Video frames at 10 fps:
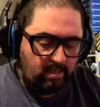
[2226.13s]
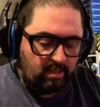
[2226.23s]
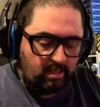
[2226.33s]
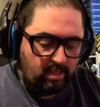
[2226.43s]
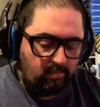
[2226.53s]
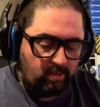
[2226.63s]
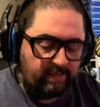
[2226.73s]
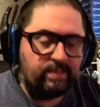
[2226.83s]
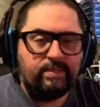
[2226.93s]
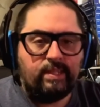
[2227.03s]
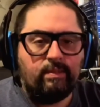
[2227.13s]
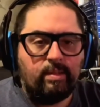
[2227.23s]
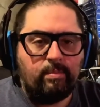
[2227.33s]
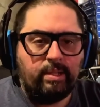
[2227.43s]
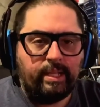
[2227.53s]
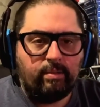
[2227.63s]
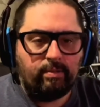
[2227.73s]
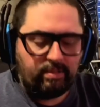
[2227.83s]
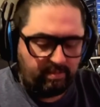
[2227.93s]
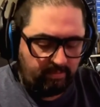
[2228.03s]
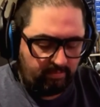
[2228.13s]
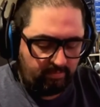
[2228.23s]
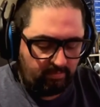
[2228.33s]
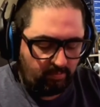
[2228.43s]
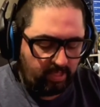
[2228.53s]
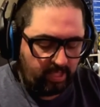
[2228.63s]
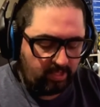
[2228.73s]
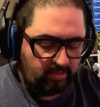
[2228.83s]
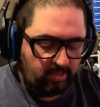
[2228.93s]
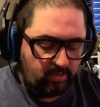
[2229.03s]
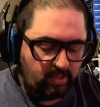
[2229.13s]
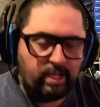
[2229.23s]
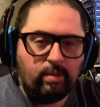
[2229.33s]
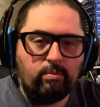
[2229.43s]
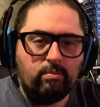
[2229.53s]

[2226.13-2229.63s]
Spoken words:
We'll have to see how they play out when we actually try it out.